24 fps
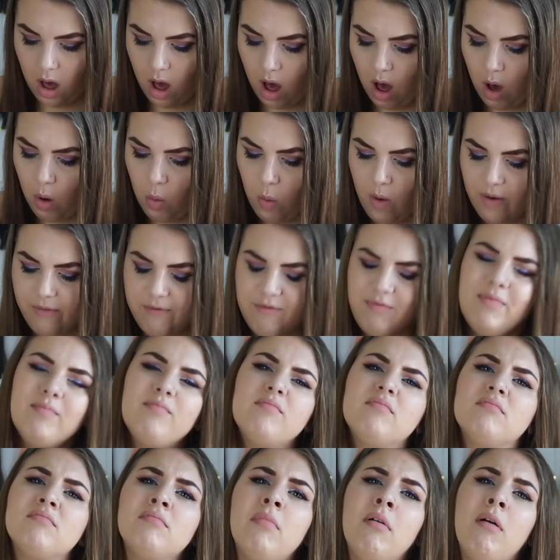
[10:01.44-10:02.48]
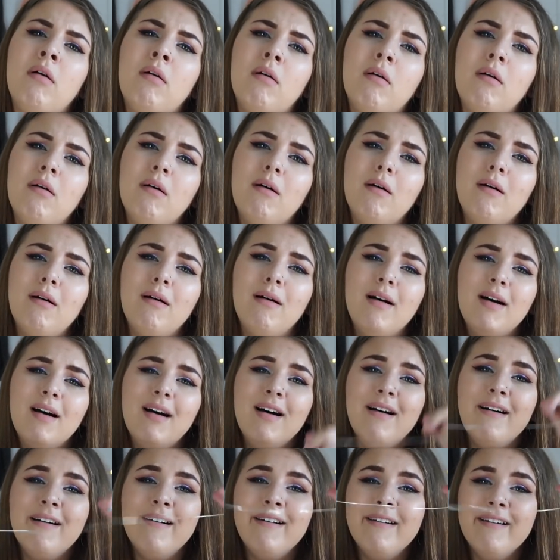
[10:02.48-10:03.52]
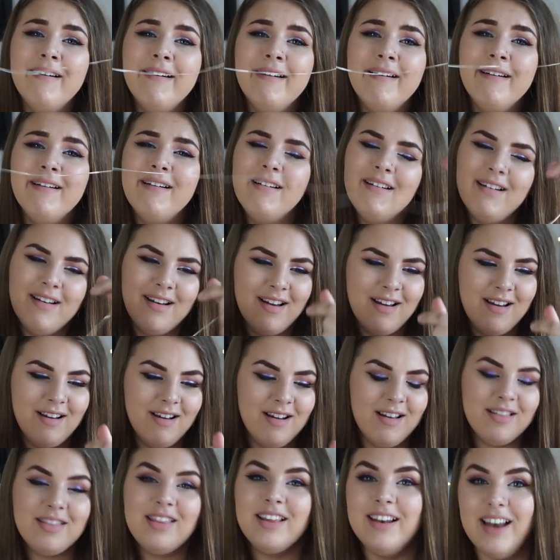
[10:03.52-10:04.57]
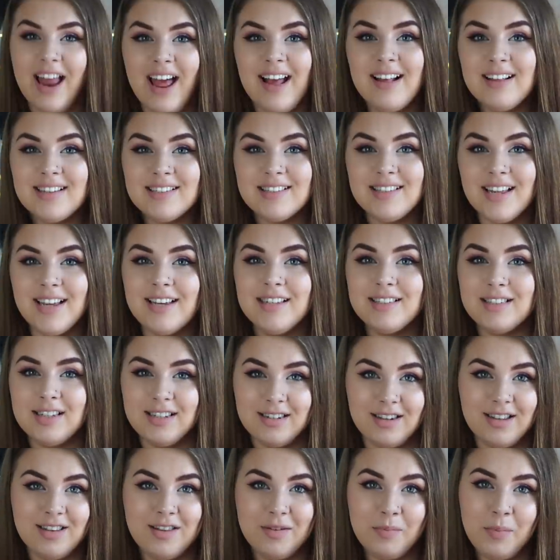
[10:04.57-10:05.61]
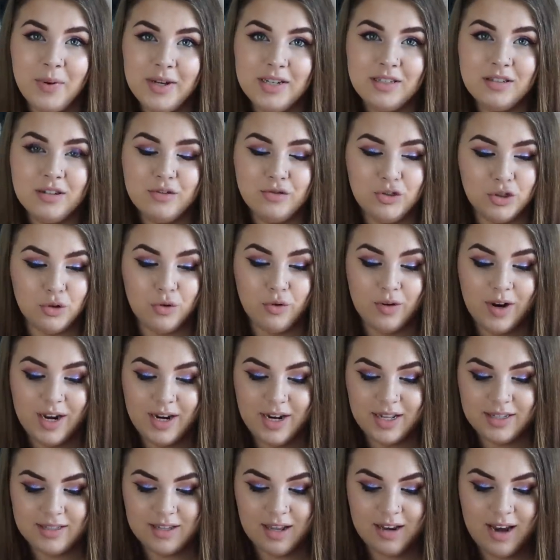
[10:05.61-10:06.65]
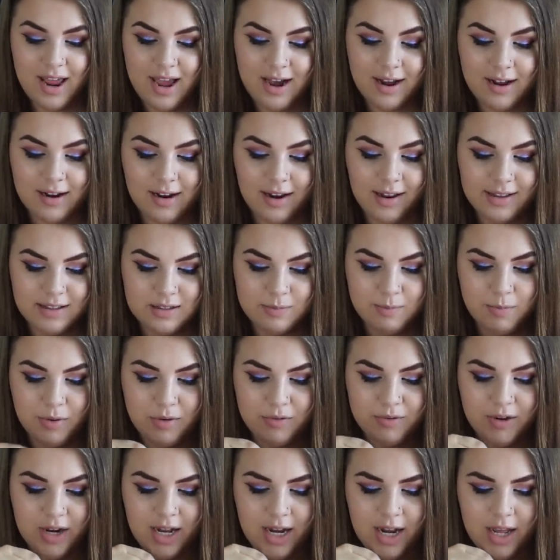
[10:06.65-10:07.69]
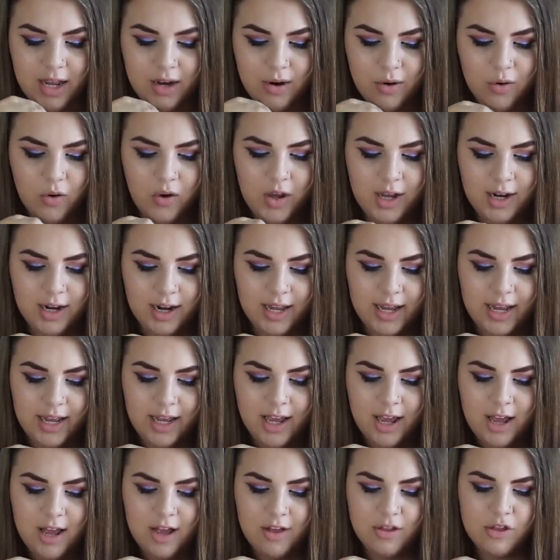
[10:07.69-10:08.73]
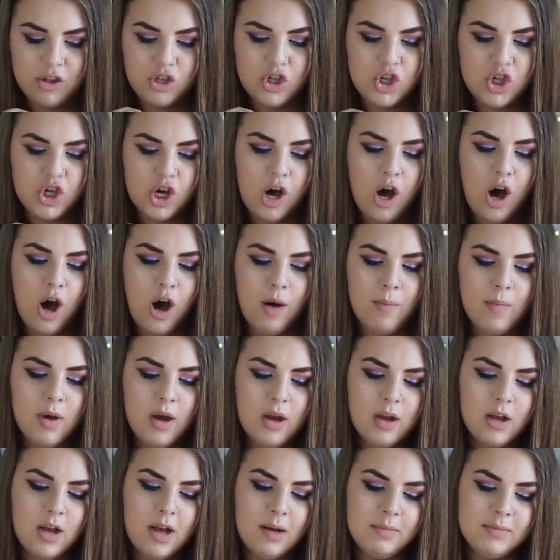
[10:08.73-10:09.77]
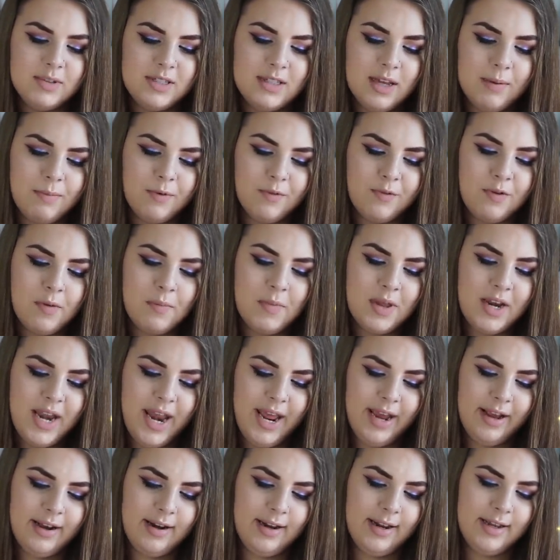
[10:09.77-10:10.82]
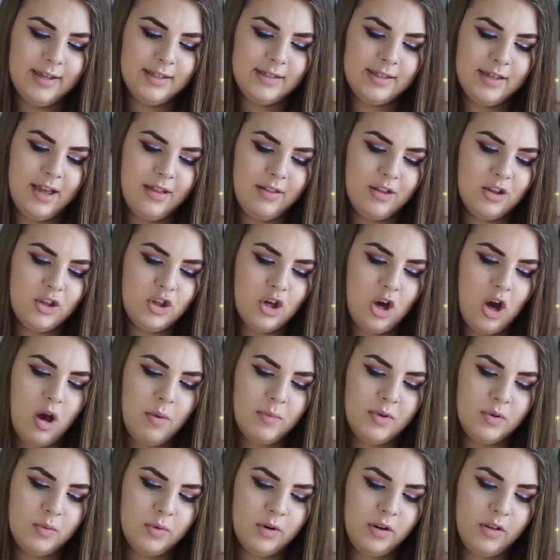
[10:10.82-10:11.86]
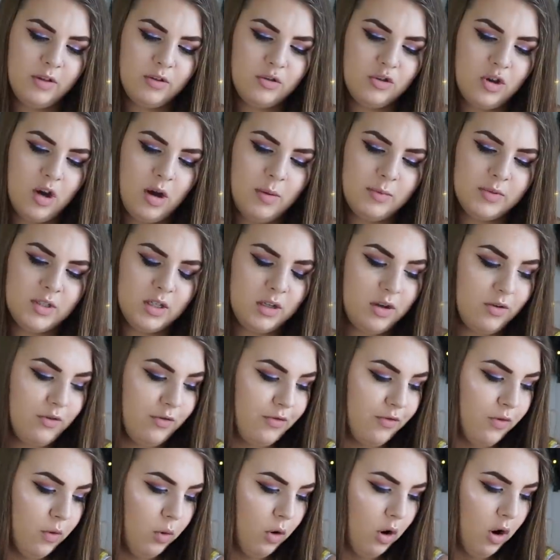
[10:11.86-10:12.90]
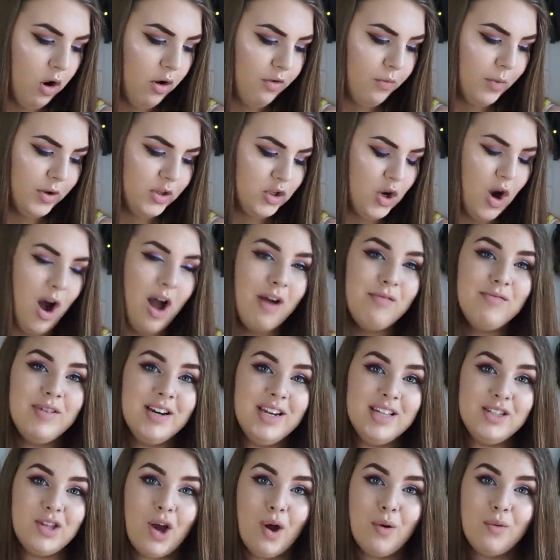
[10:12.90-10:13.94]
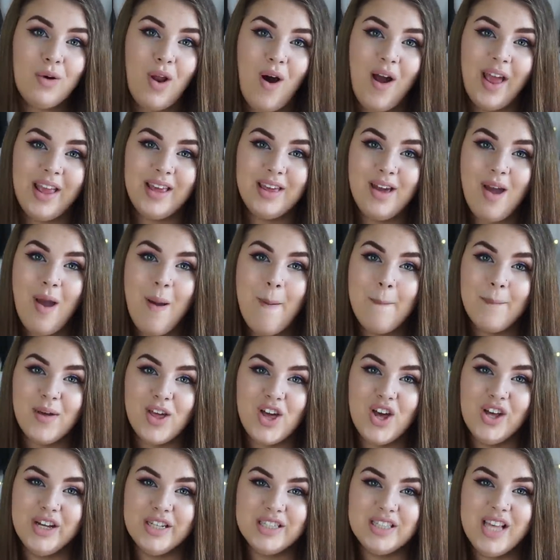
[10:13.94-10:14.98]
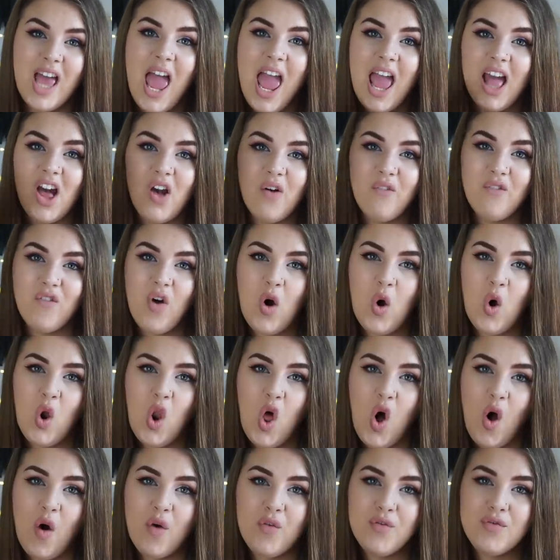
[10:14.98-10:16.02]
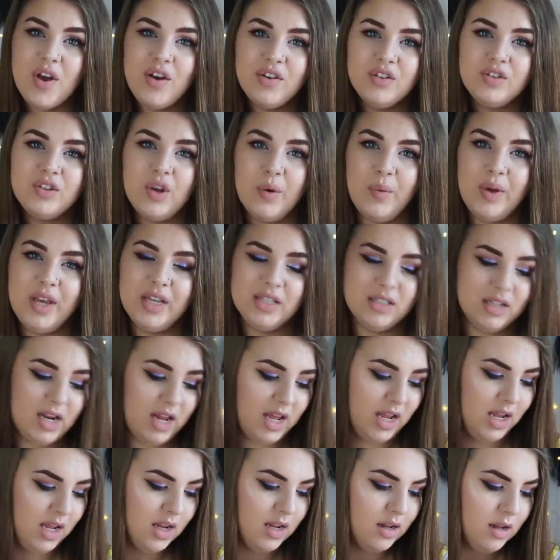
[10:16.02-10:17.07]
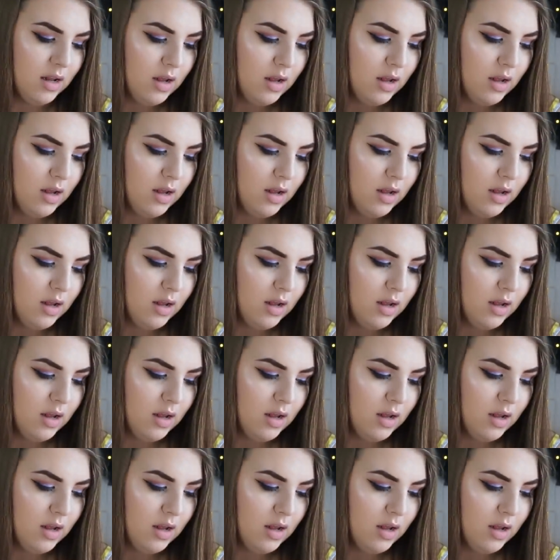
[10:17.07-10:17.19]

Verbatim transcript: Oh, I. The next thing is another piece of jewellery and it's a necklace, but really annoyingly, the charm comes separate from the necklace and the charm is one of those charms that can fall off, which I really don't like because it can fall off so easily.